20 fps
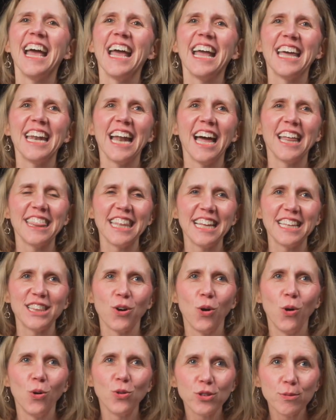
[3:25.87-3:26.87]
and I think
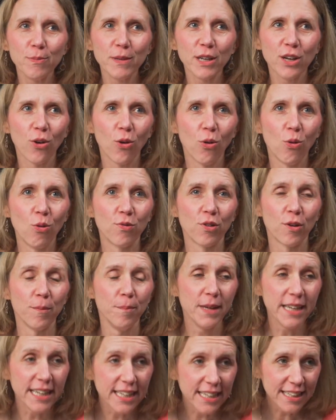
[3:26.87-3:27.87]
the ultimate goal for
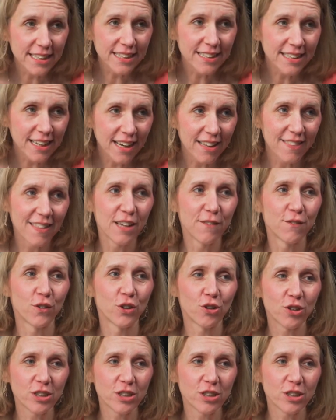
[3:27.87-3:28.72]
me, and I think for yeah.